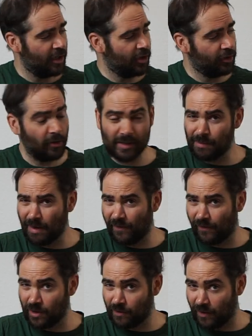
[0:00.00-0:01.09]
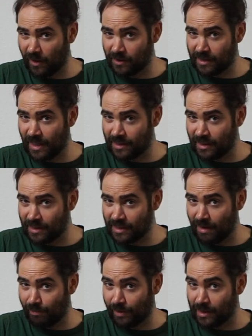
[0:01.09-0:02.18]
You'll notice that my first finger stays in the
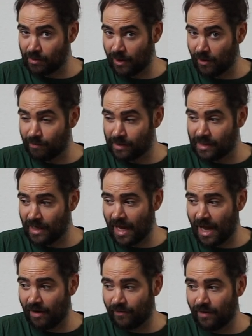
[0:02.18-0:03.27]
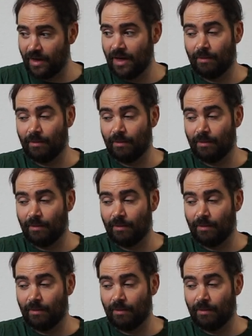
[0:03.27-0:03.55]
same place when I go from C to F.